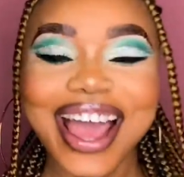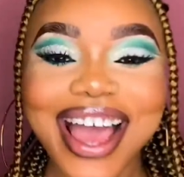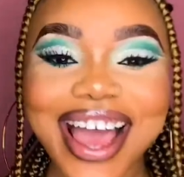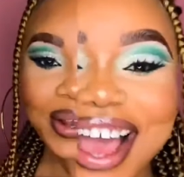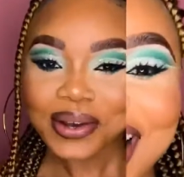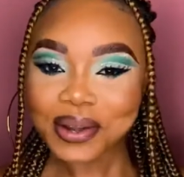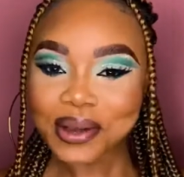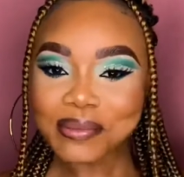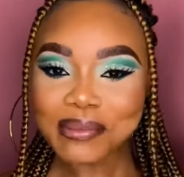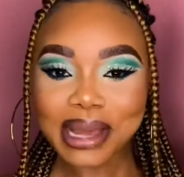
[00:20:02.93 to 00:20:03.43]

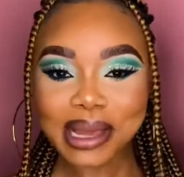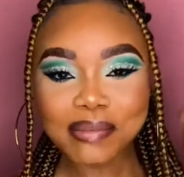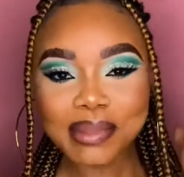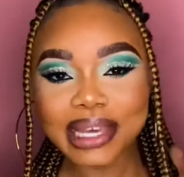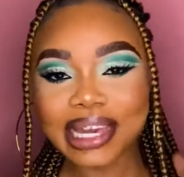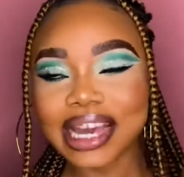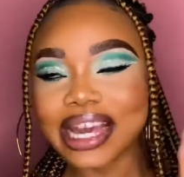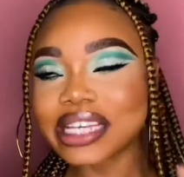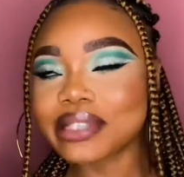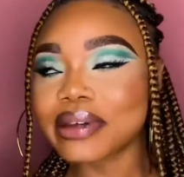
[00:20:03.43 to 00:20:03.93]
Don't mind me,
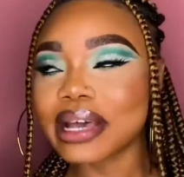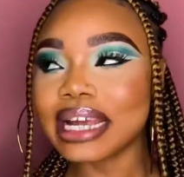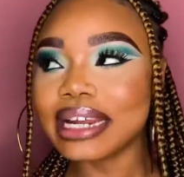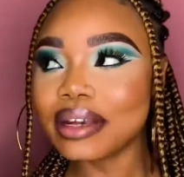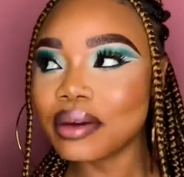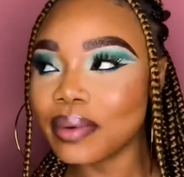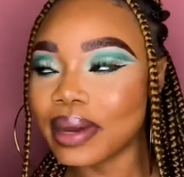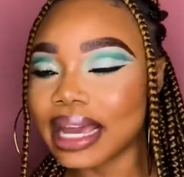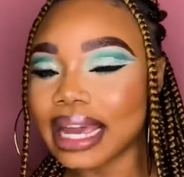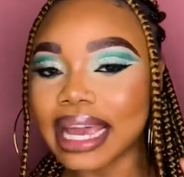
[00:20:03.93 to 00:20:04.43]
guys. But
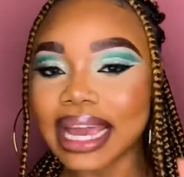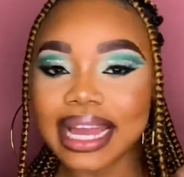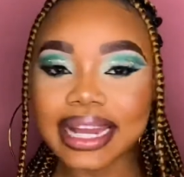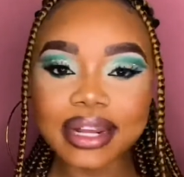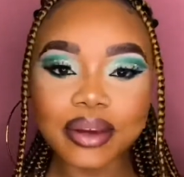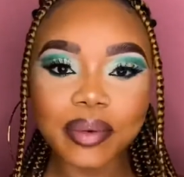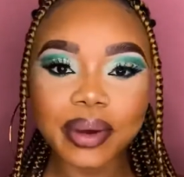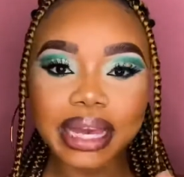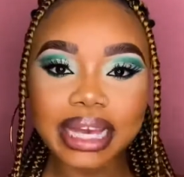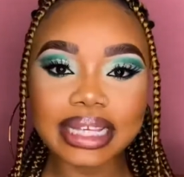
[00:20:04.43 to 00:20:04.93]

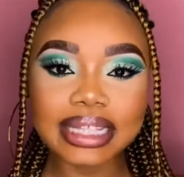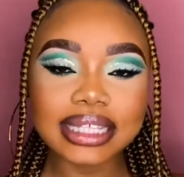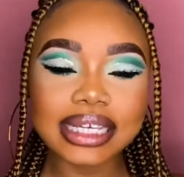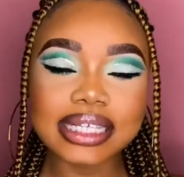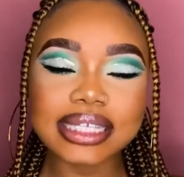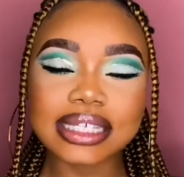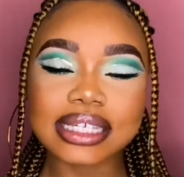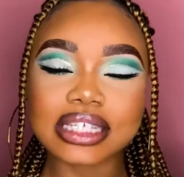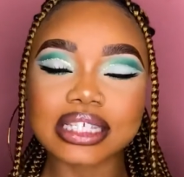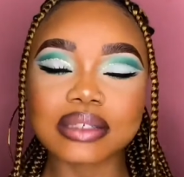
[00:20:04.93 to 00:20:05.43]
anyway, this
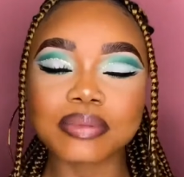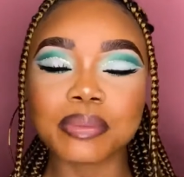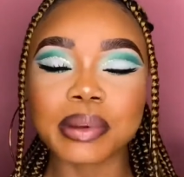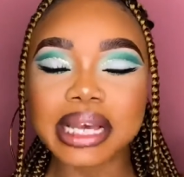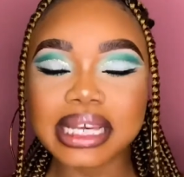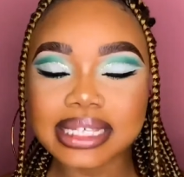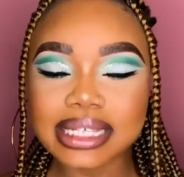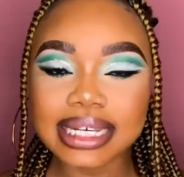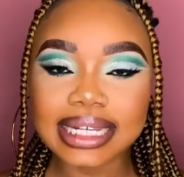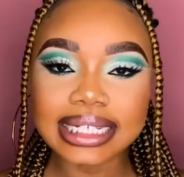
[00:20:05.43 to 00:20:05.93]
is
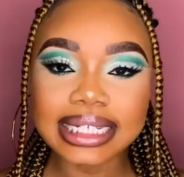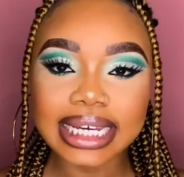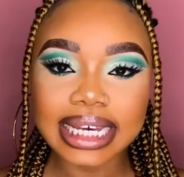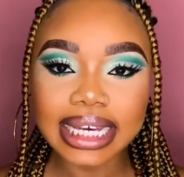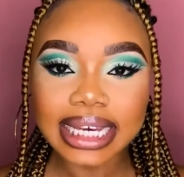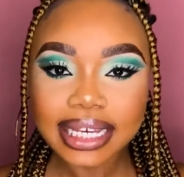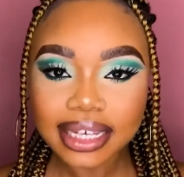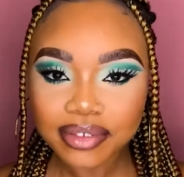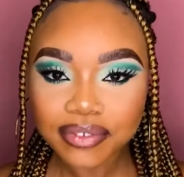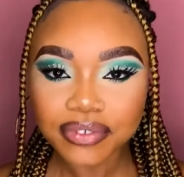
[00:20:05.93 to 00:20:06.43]
basically
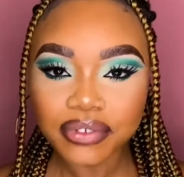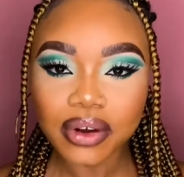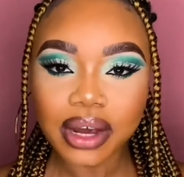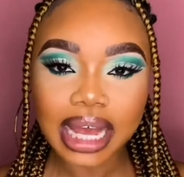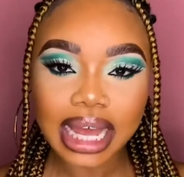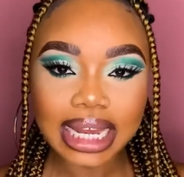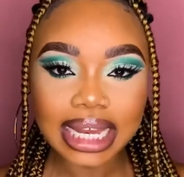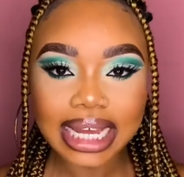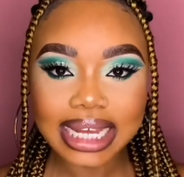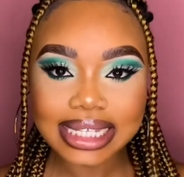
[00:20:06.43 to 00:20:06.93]
it for
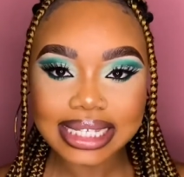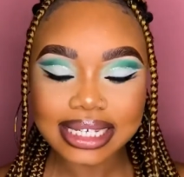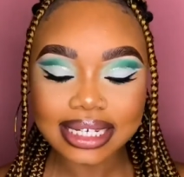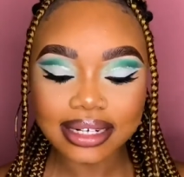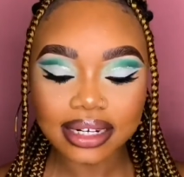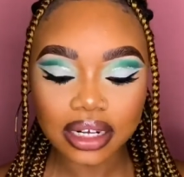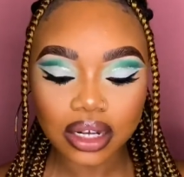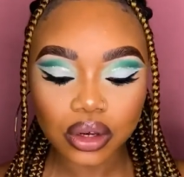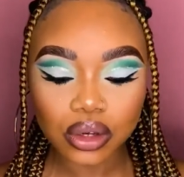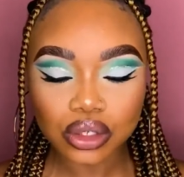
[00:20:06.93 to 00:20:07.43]
highlighting
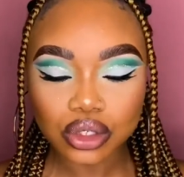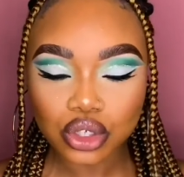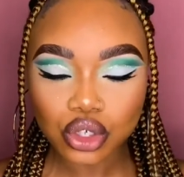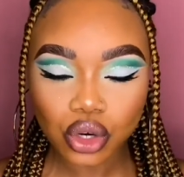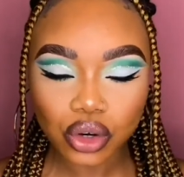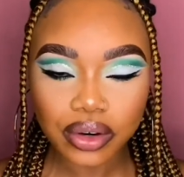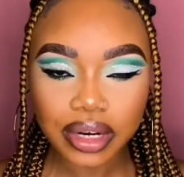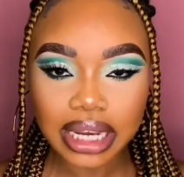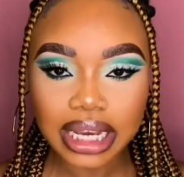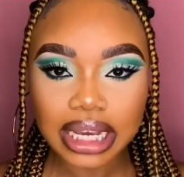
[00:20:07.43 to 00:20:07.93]
and
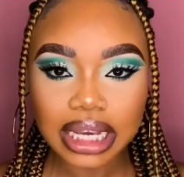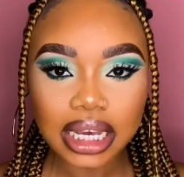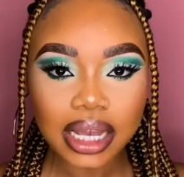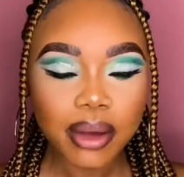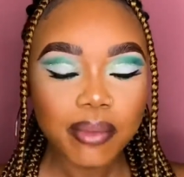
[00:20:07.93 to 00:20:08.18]
contouring.